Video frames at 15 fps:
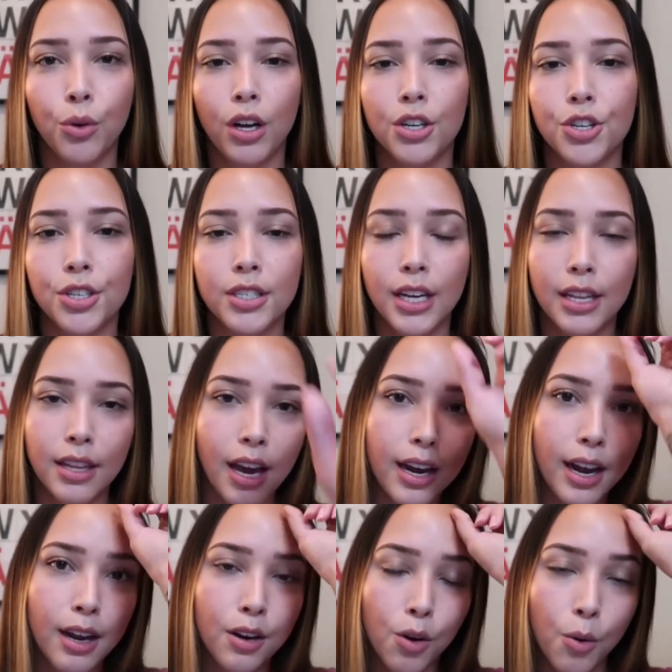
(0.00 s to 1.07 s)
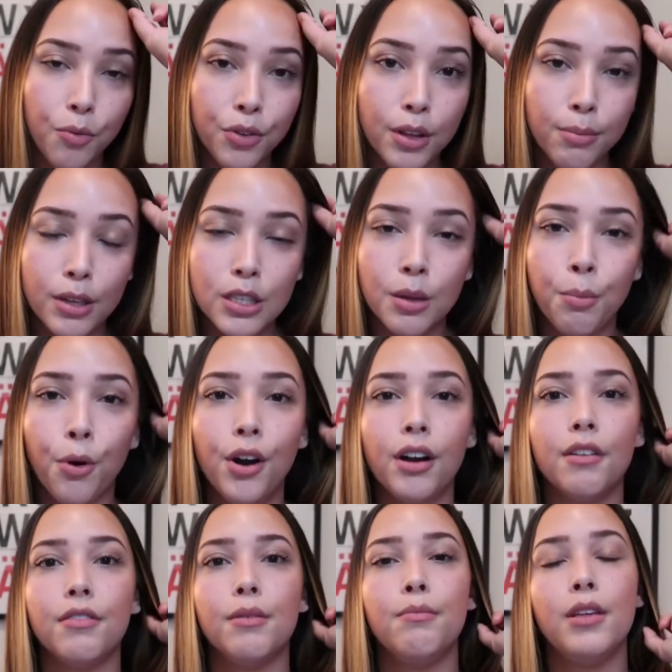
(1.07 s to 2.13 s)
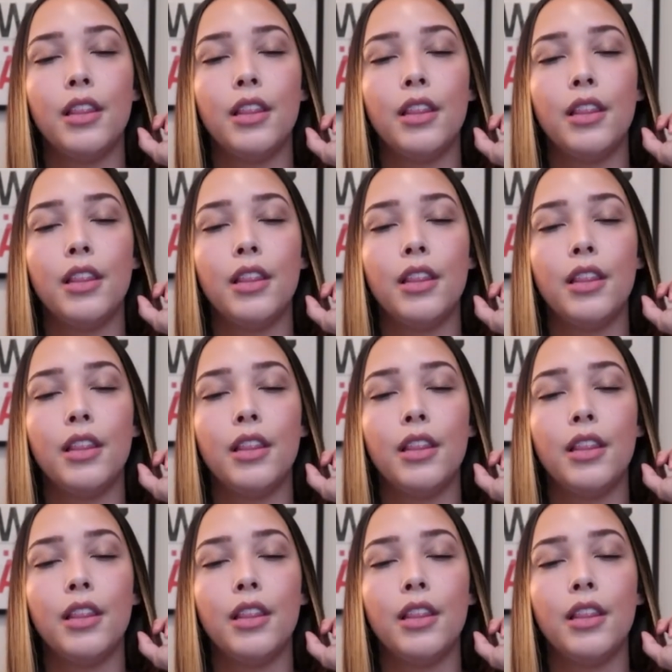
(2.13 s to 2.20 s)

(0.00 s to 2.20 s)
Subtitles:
will understand that and hopefully be supportive and